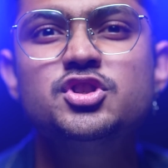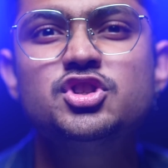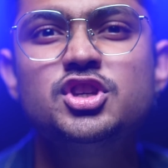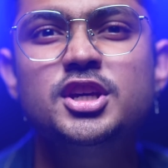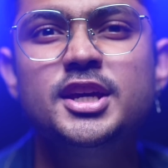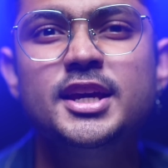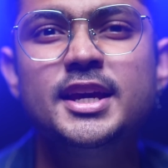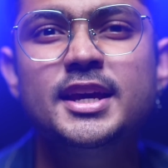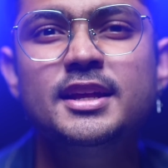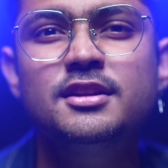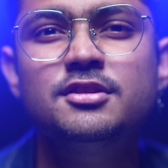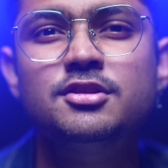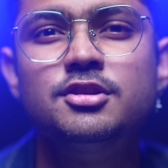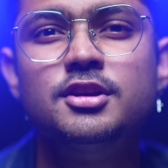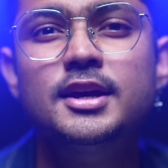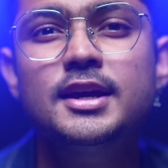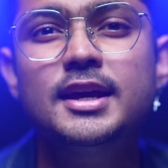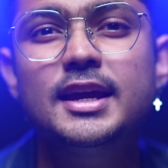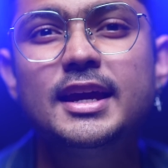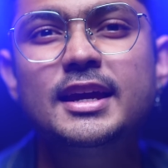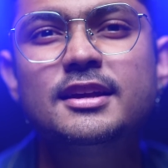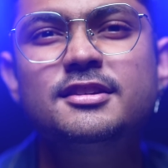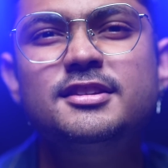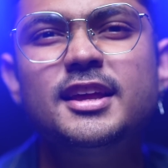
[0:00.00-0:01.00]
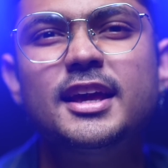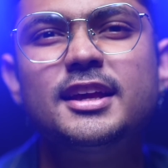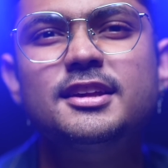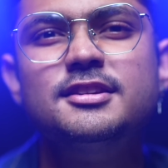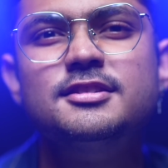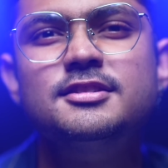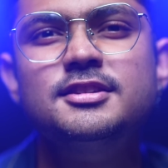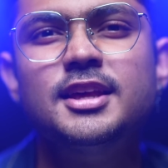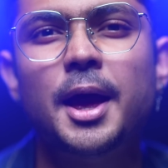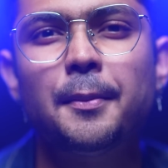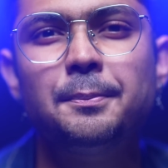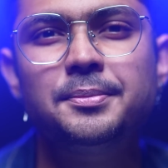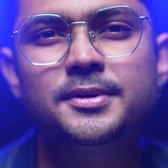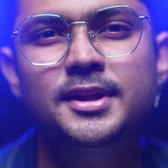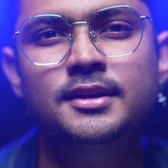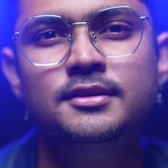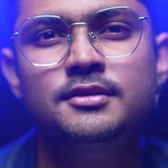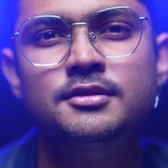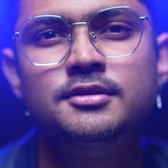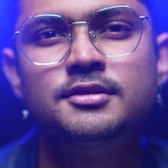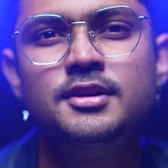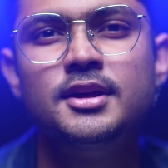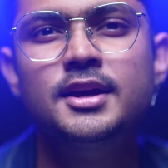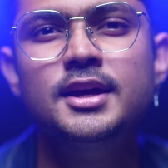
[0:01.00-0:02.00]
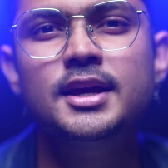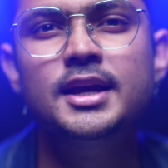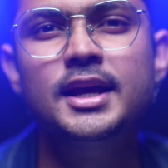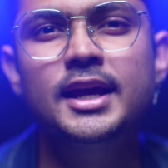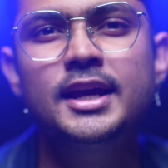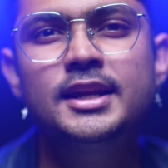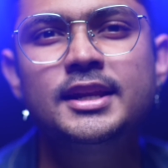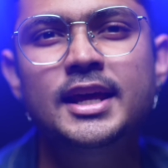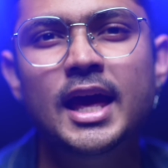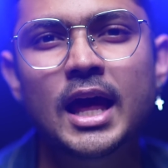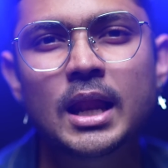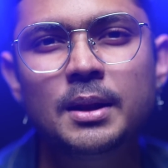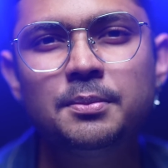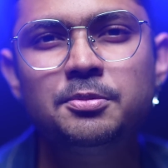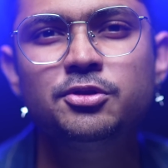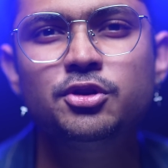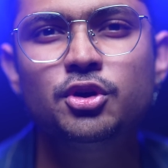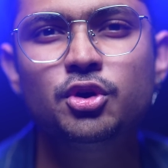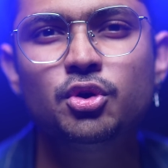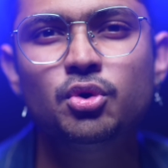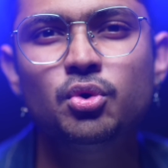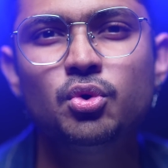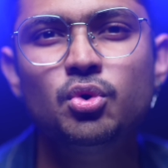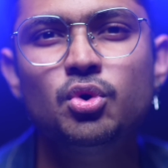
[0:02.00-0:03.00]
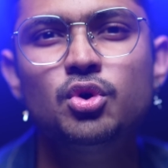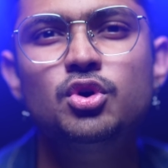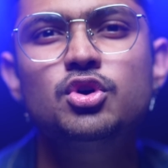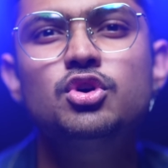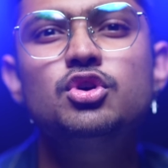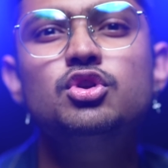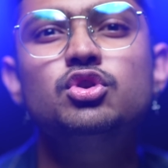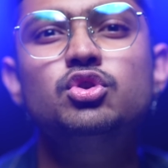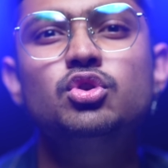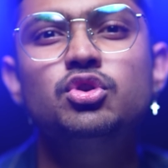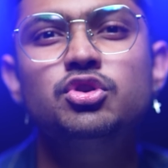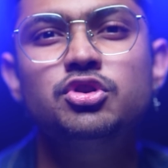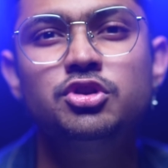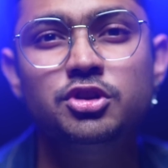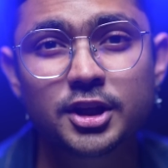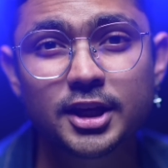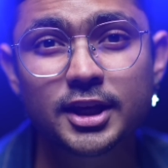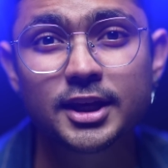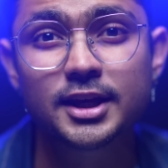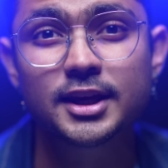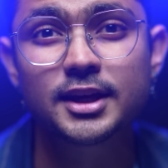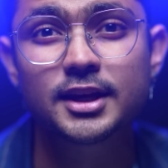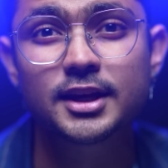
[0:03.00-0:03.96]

Jeans is acceptance. It helps you to see.